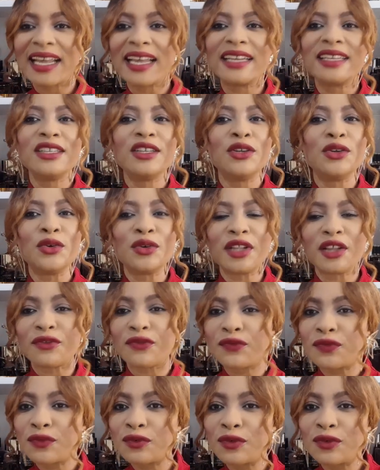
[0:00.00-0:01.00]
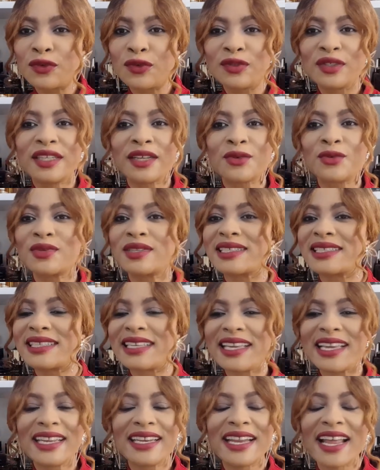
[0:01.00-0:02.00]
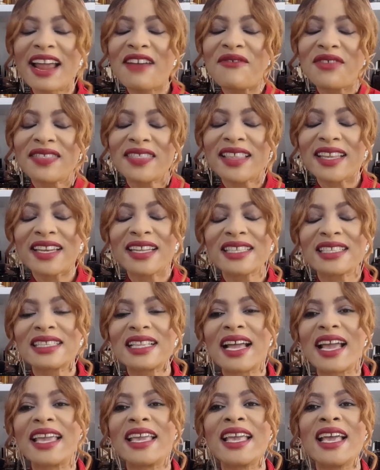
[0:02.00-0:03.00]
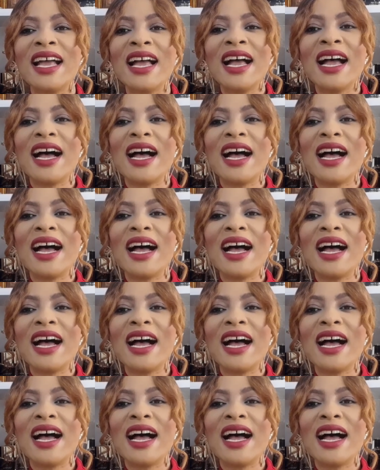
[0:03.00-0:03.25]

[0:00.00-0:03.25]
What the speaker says: and you know, the food, the cuisine, everything is like